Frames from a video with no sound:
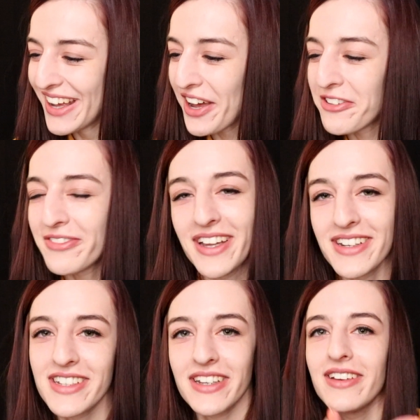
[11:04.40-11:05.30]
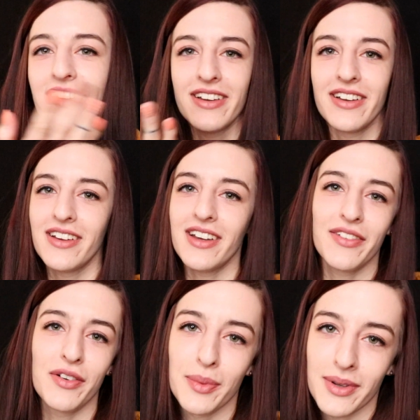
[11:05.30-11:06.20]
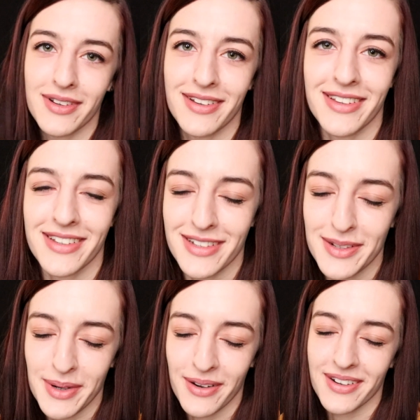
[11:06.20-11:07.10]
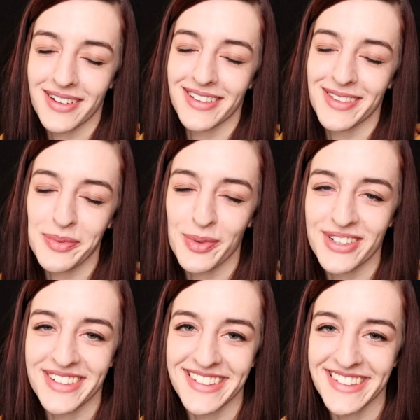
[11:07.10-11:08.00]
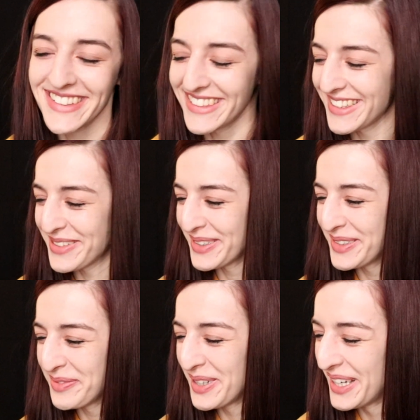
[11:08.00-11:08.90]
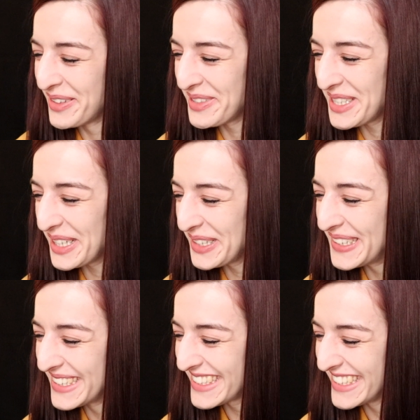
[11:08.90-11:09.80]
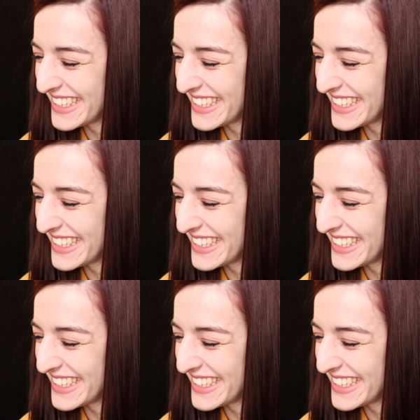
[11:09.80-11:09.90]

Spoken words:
offend everyone that's in America that watches my videos.